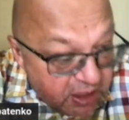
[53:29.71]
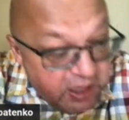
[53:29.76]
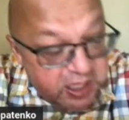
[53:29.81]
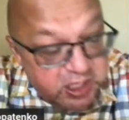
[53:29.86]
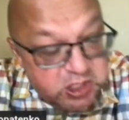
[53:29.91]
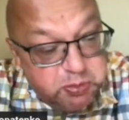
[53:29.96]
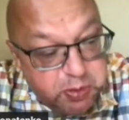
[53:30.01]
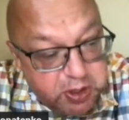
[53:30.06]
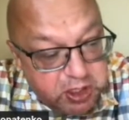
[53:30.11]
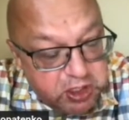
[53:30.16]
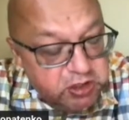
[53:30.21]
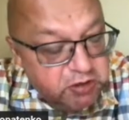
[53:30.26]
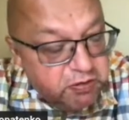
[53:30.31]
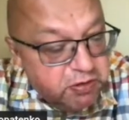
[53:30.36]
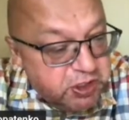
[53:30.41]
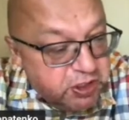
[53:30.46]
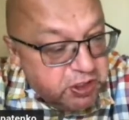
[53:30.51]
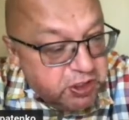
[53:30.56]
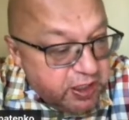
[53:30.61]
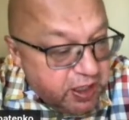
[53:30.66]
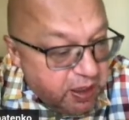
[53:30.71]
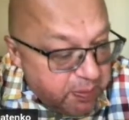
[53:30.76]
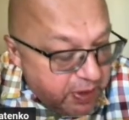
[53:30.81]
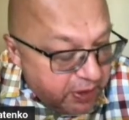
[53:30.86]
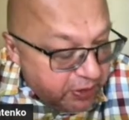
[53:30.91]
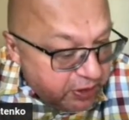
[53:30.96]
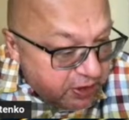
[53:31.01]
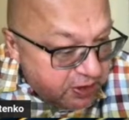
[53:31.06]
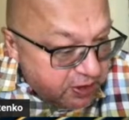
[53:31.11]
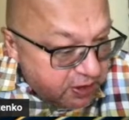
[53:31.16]
especially within
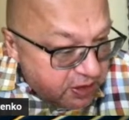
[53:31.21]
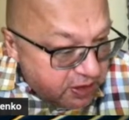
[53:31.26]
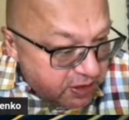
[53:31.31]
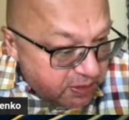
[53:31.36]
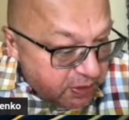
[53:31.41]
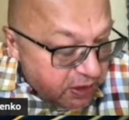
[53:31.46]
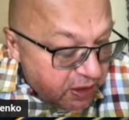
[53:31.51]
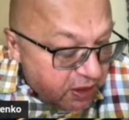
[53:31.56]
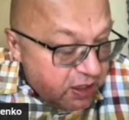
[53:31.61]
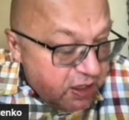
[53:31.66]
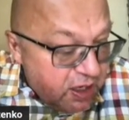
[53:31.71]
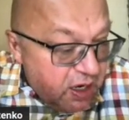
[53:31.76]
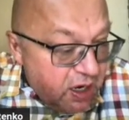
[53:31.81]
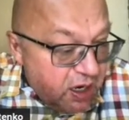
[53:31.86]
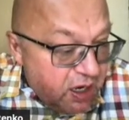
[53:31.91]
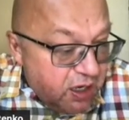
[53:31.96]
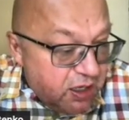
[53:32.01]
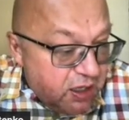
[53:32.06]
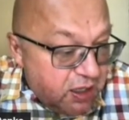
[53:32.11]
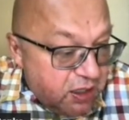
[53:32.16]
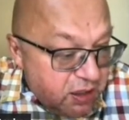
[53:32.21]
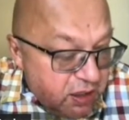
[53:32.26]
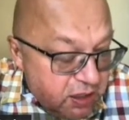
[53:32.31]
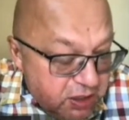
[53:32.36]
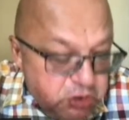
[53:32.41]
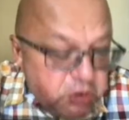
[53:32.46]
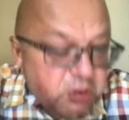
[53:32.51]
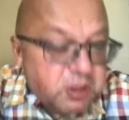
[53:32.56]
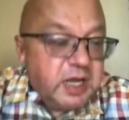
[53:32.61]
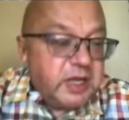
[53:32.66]
recommender system.
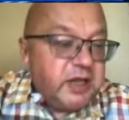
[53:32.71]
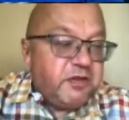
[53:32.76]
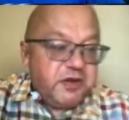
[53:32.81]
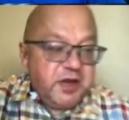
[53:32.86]
So kind of